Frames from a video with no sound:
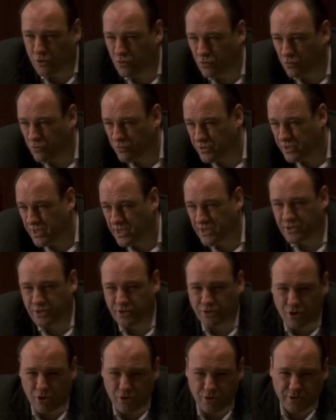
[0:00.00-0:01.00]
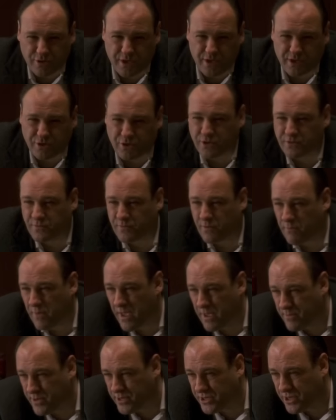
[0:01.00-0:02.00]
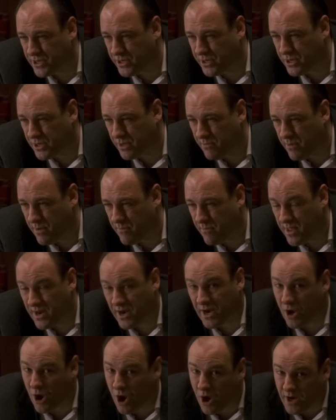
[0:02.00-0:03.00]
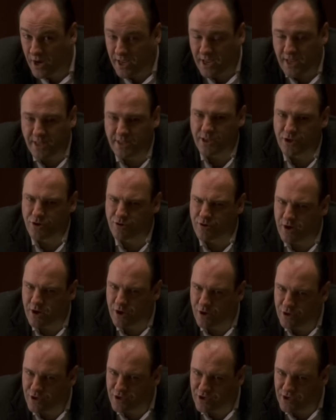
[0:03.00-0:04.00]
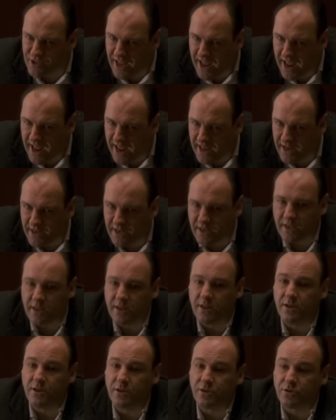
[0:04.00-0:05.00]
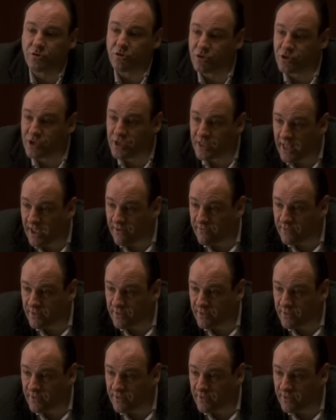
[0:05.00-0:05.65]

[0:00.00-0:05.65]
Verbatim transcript: did not choose a mob life, but that it and all of the violence and immorality chose him. So the duck